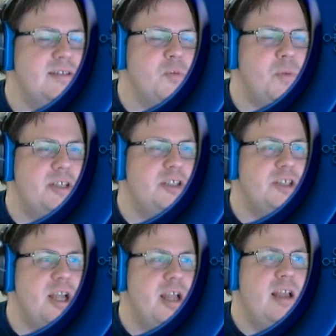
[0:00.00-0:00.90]
so much,
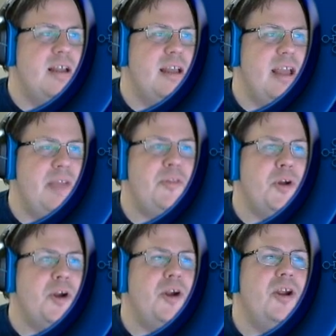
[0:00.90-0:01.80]

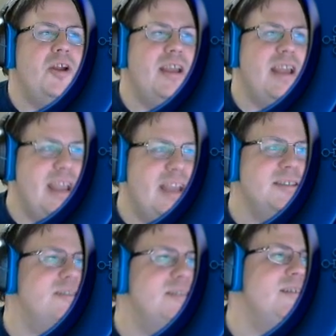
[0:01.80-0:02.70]
Aether
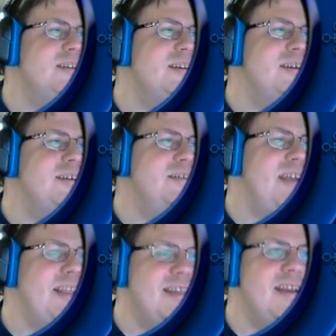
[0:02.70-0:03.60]
is
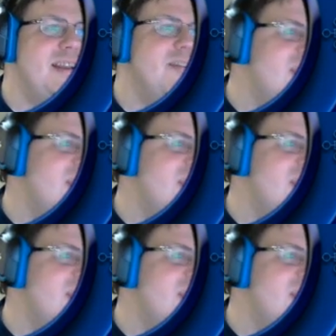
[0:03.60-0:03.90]
a thing in the